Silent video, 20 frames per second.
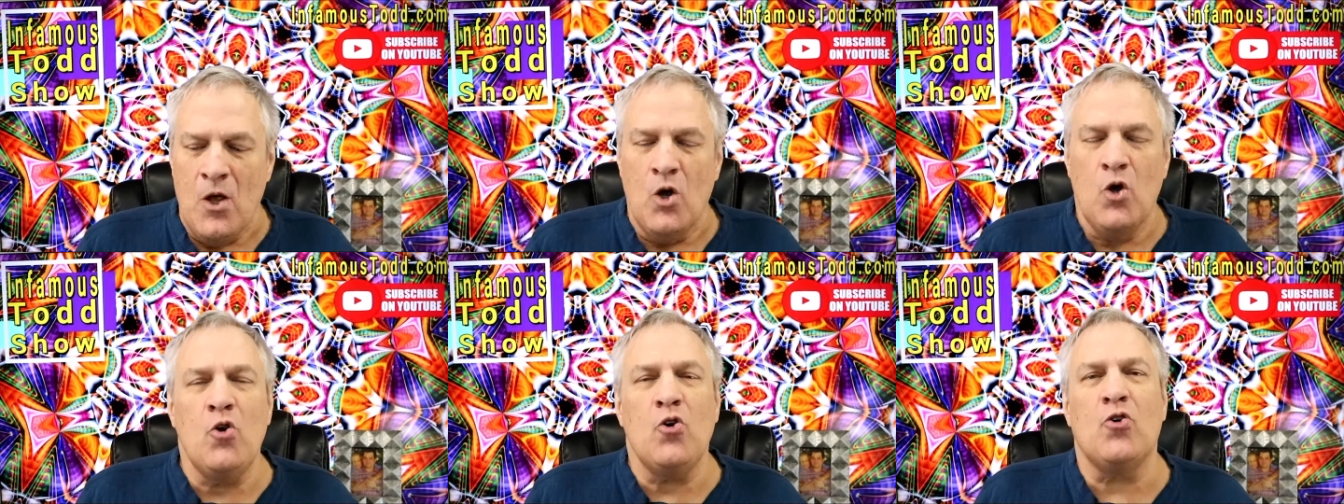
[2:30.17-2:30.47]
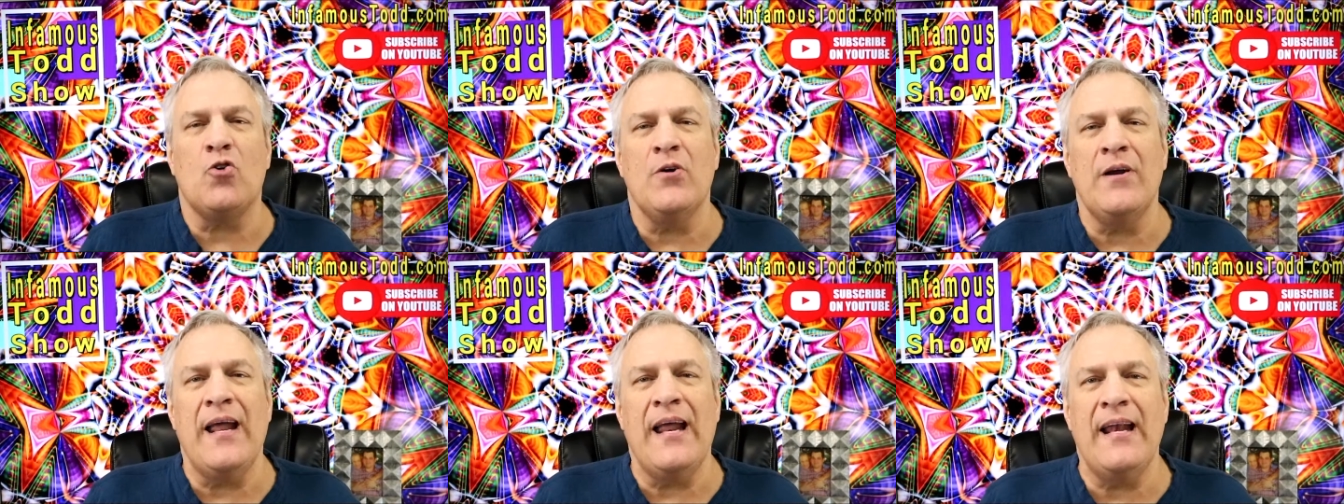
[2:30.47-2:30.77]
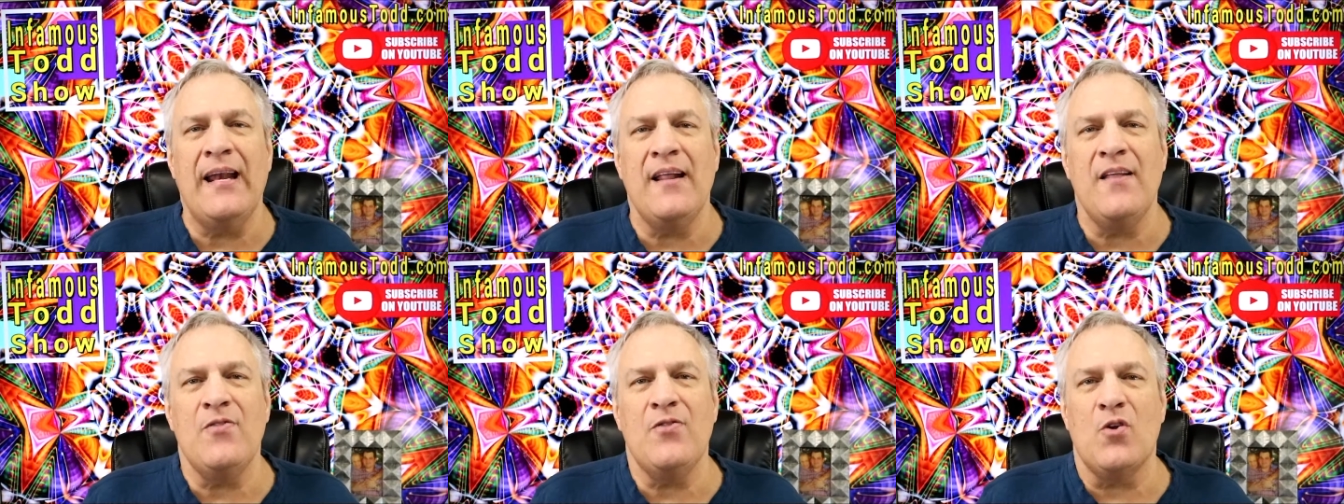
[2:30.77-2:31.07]
Who
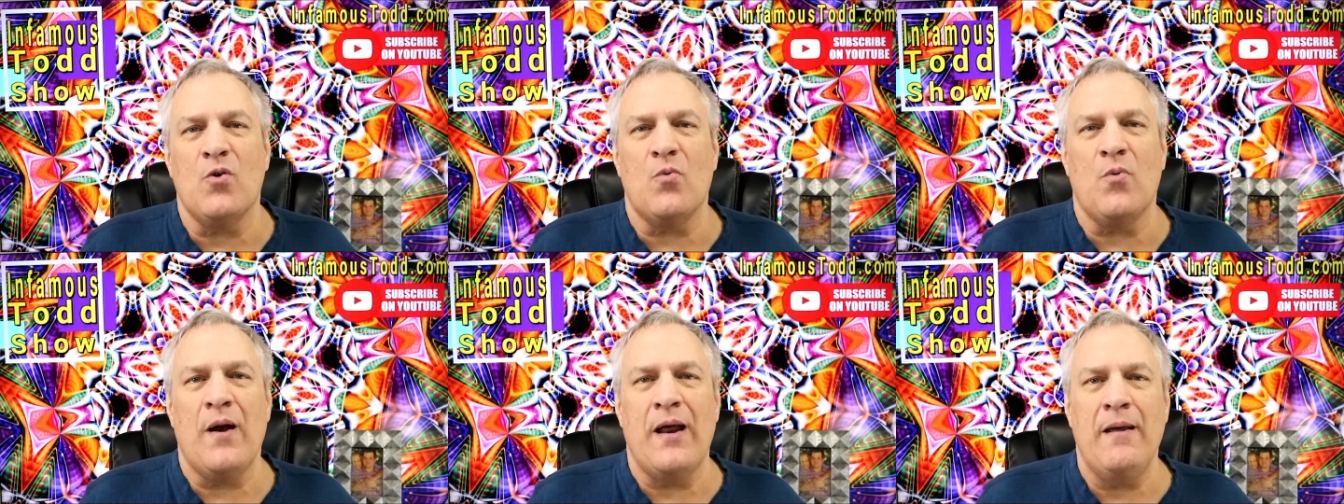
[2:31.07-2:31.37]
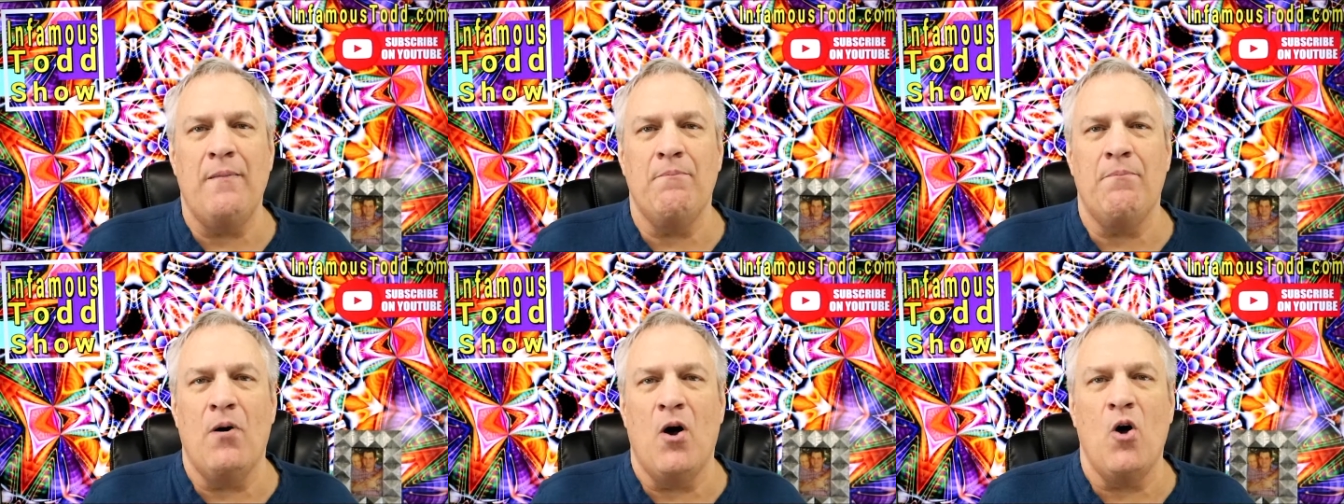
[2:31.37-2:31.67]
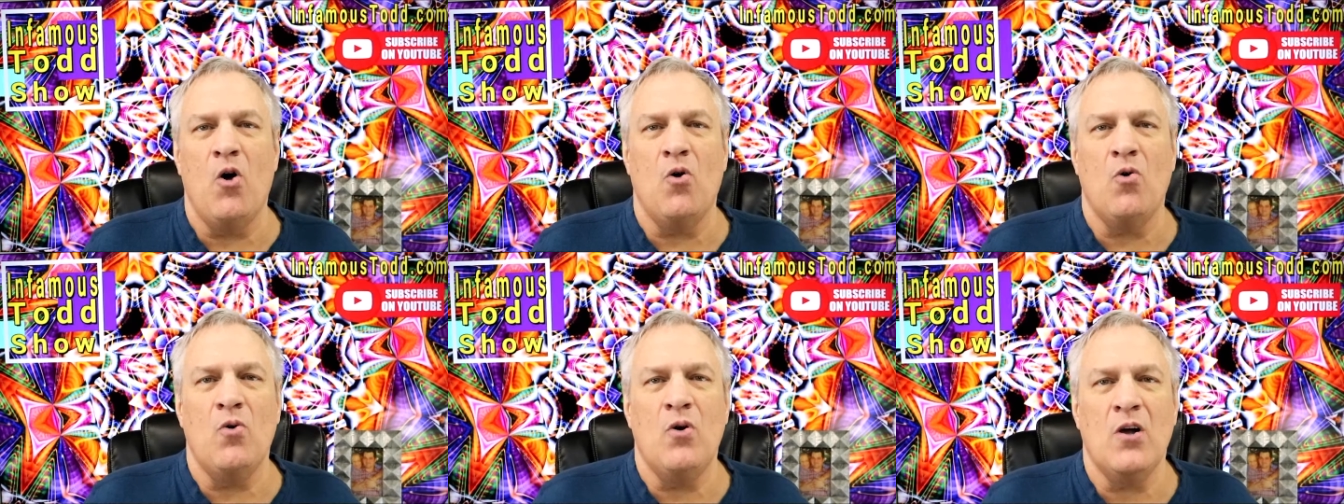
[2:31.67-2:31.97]
created the
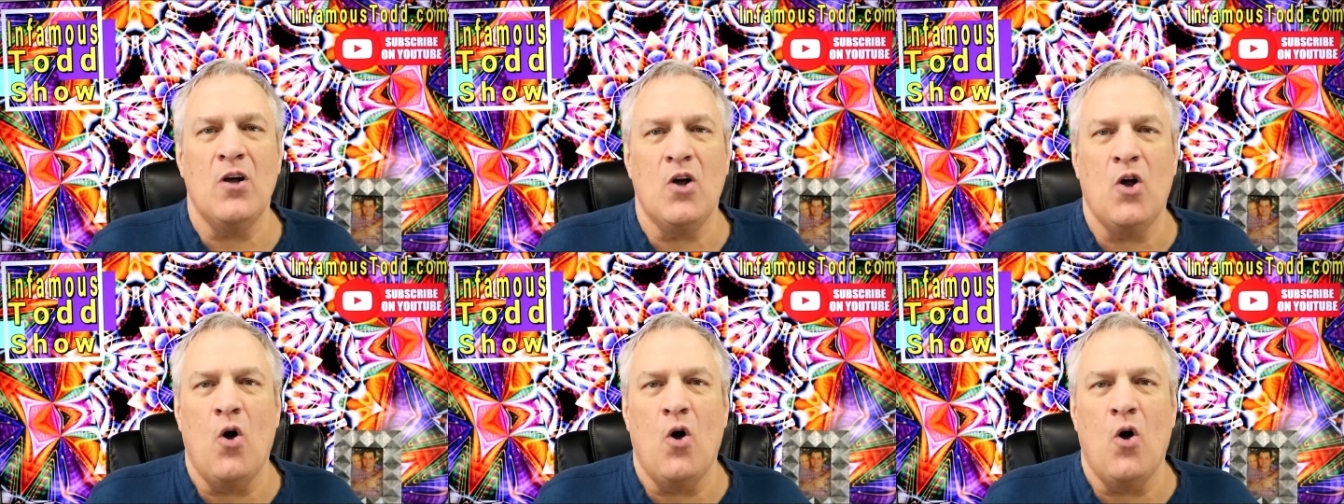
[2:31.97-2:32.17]
Rainbow